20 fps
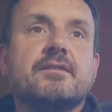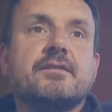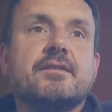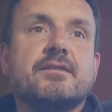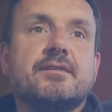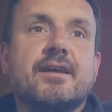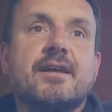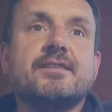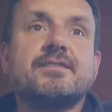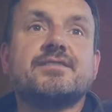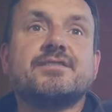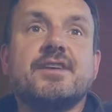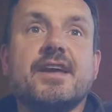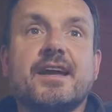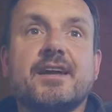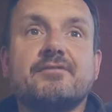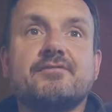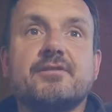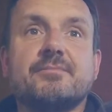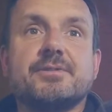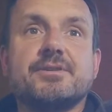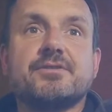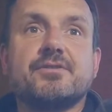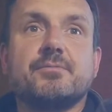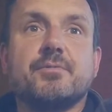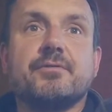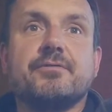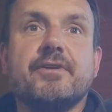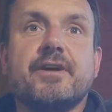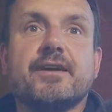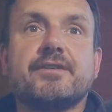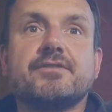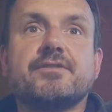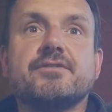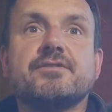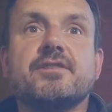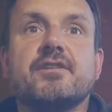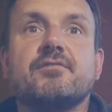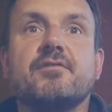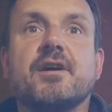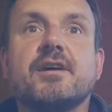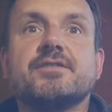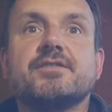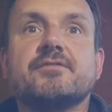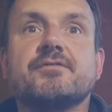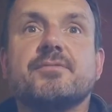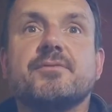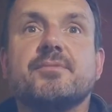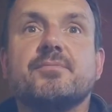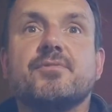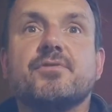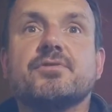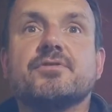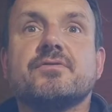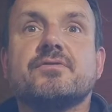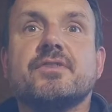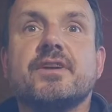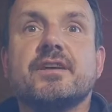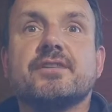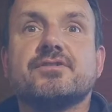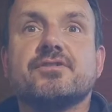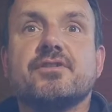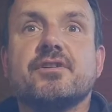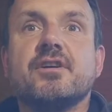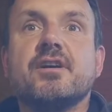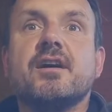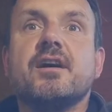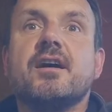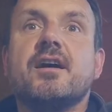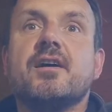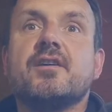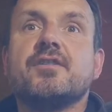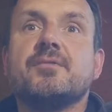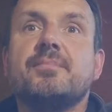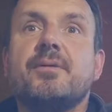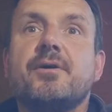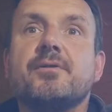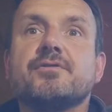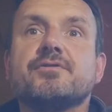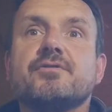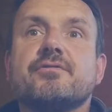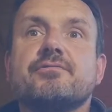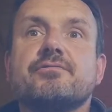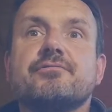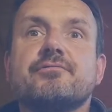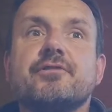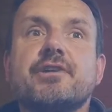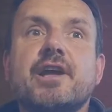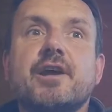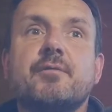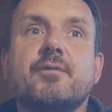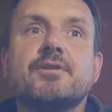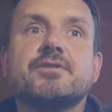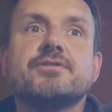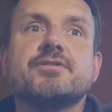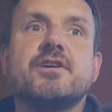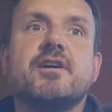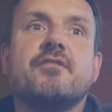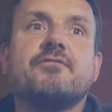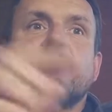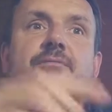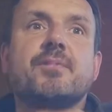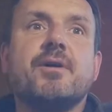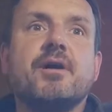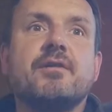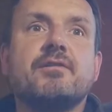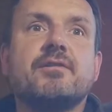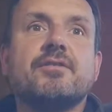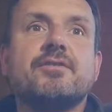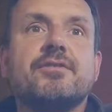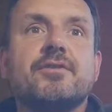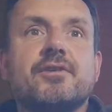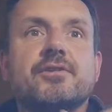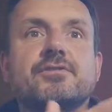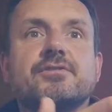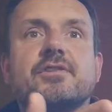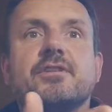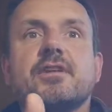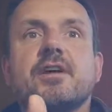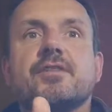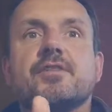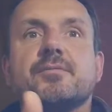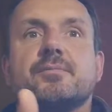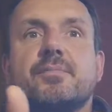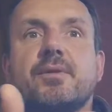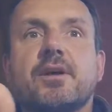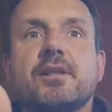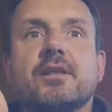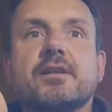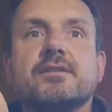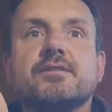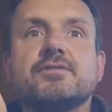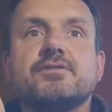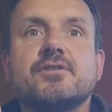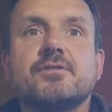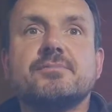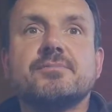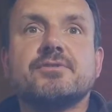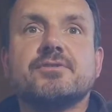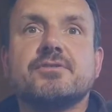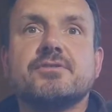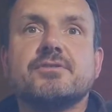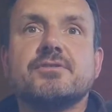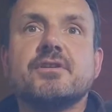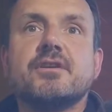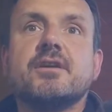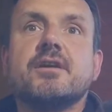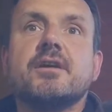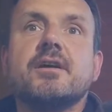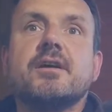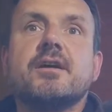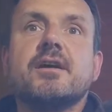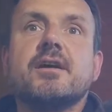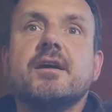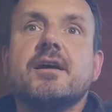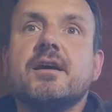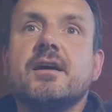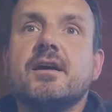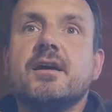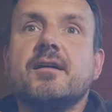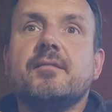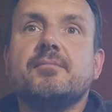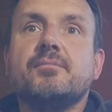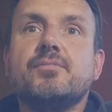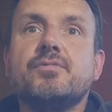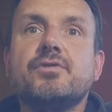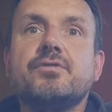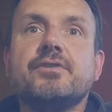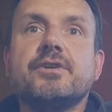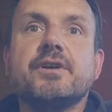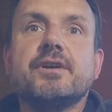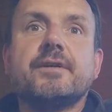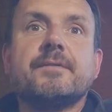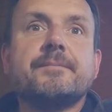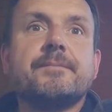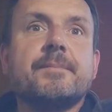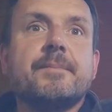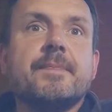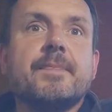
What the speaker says: 10 secondary mystical perfections arising from the modes of nature are the powers of freeing oneself from hunger and thirst and other bodily disturbances, moving